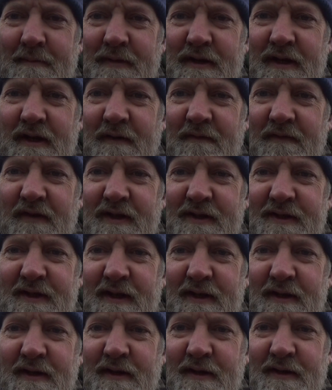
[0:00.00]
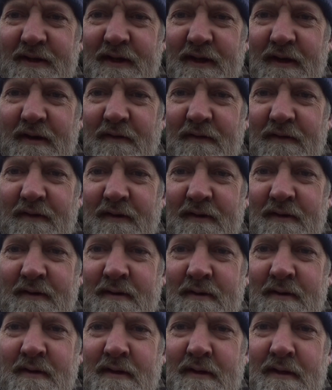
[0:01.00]
convincing yourself
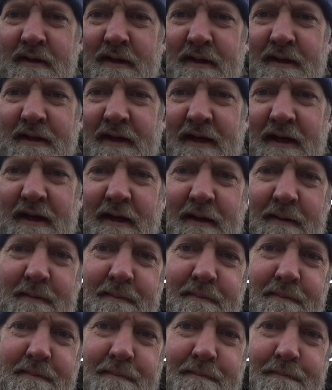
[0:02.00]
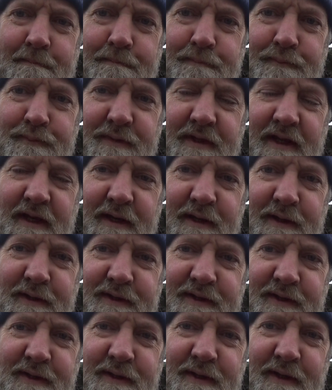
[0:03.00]
that it
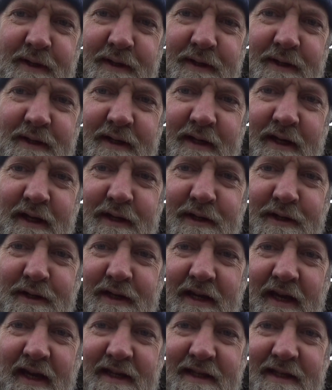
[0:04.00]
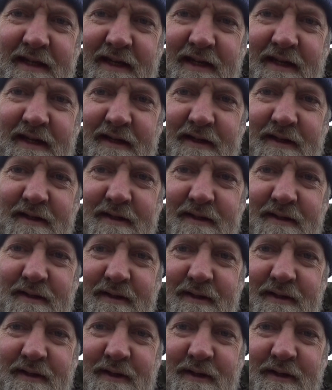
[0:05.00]
is not a good idea
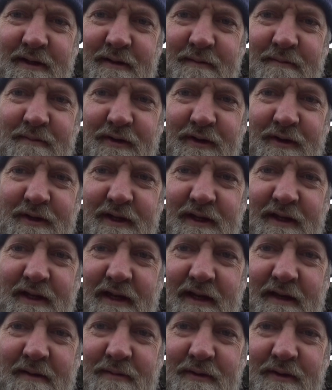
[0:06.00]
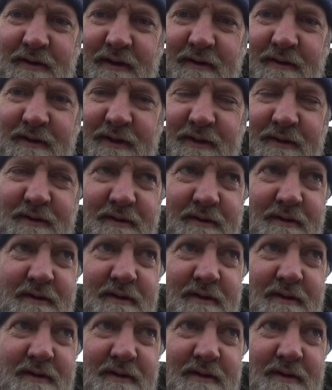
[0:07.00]
to embody that belief. So